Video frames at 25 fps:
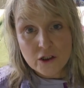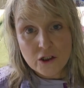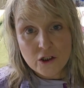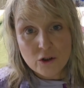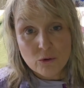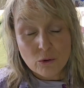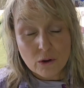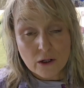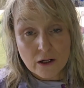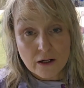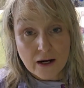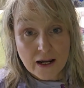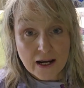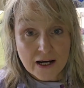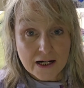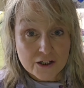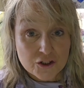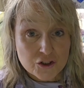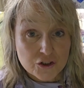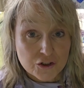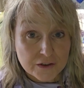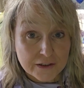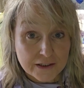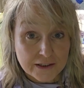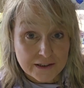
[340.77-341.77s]
you are
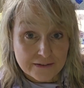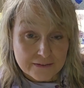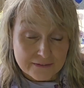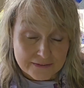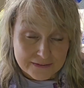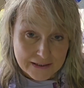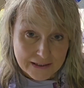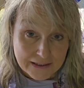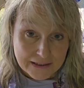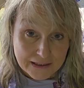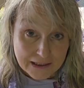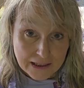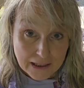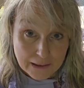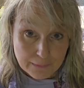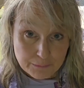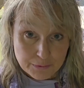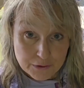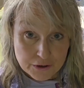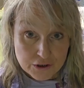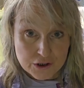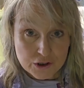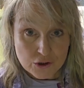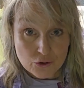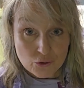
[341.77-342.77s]
actually setting up
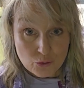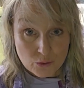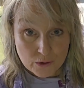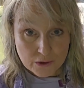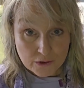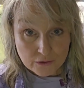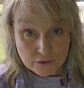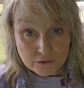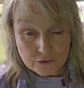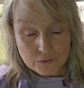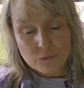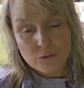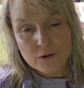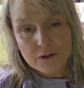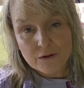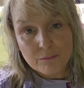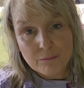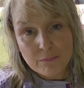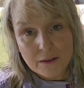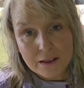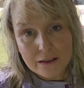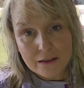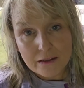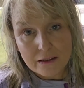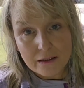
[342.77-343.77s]
to quilt with
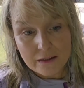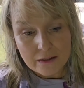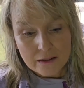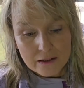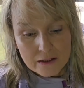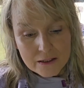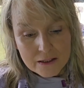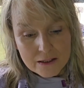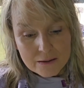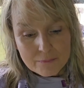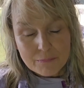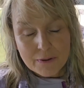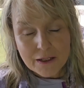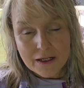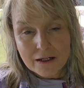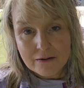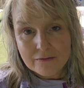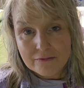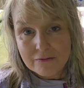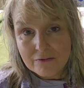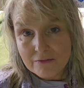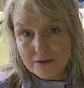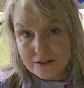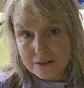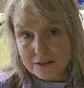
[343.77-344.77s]
Minky,
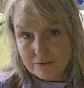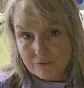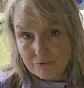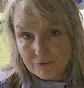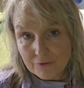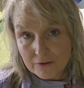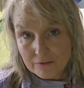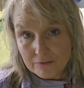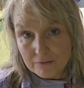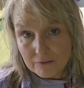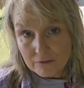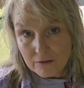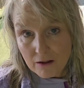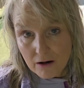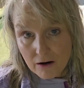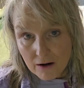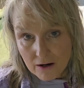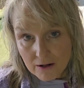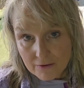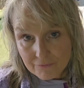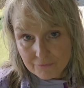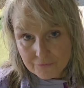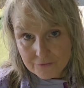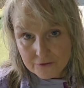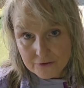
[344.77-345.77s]
because of the different
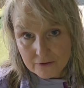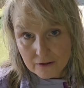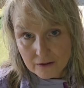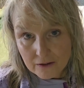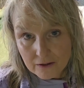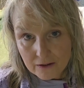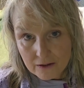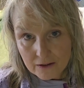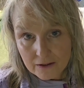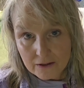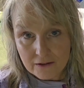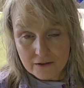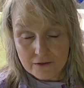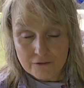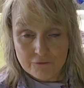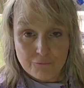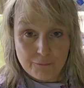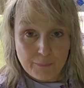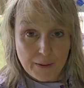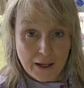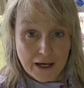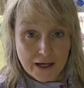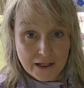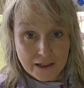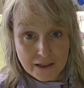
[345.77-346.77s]
loft of
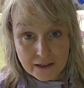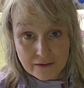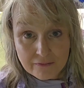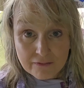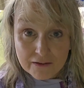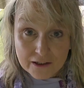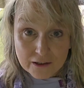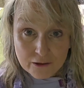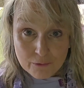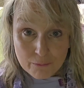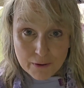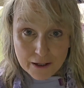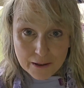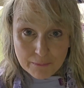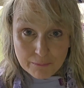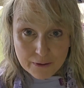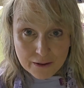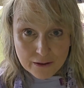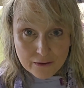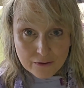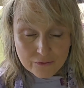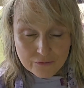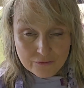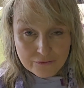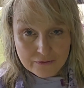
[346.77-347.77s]
batting that you might be
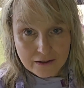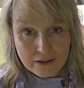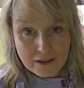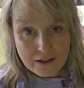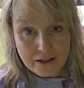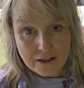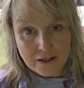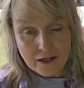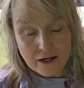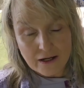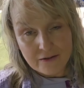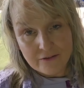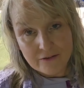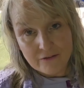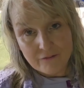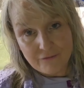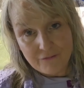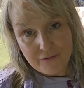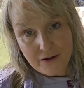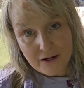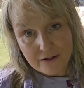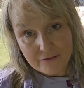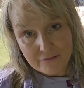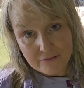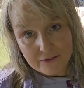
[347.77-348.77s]
using and the
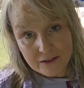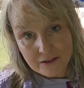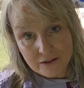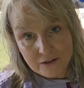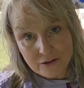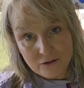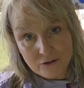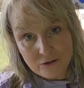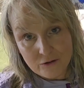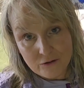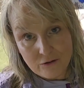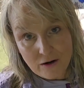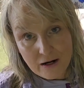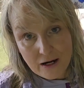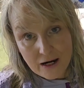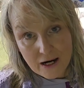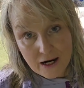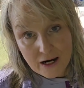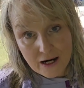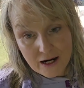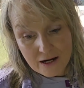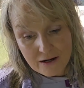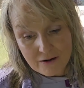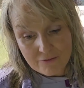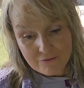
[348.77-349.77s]
fact that you
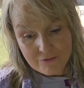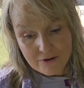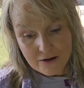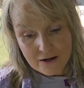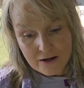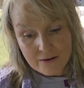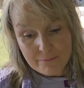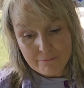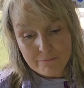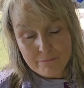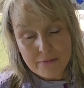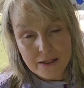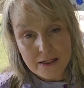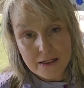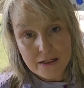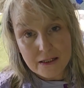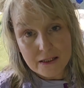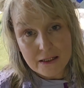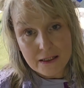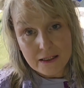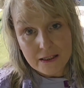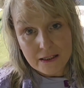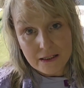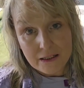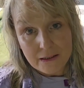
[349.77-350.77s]
have a
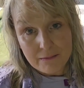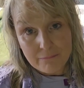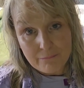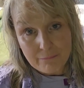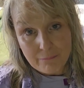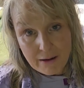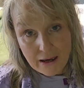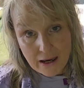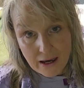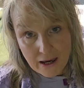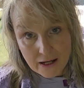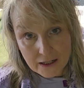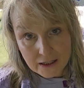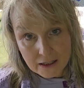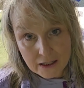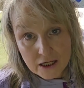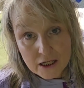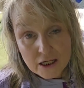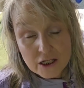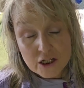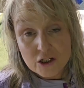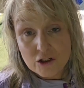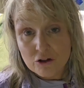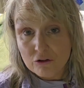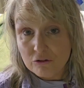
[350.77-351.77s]
Minky back,
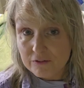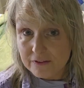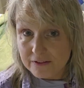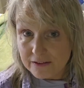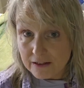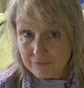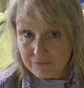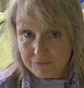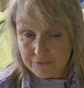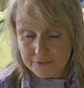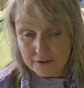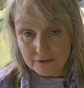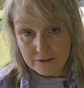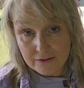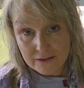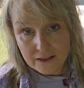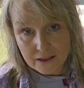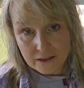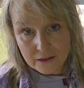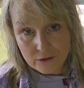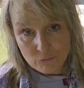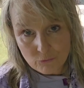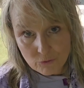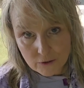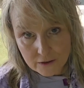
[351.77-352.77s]
you're definitely
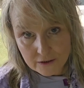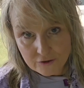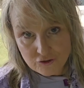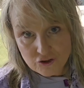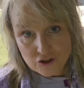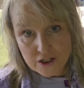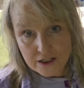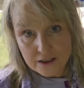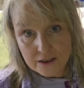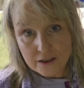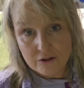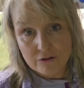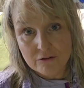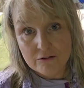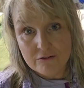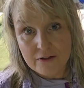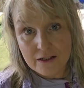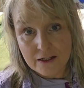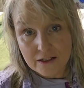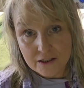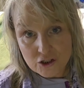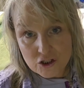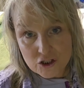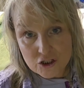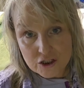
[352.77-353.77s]
going to want to check your
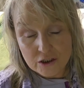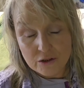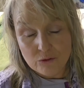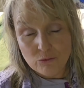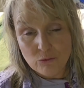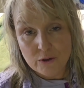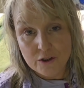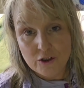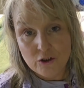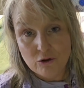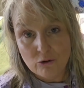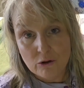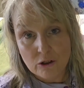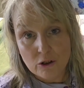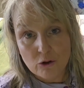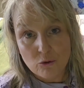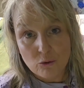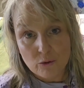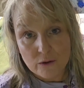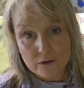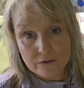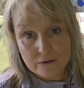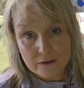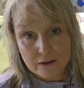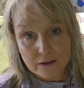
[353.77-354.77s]
tension when you're
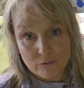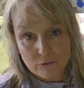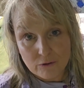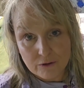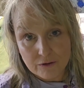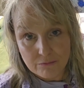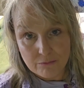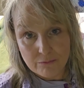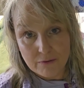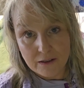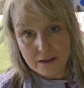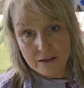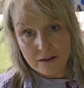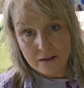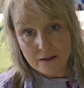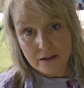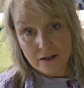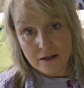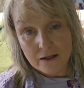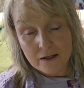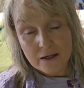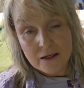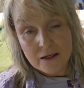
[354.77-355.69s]
quilting with Minky,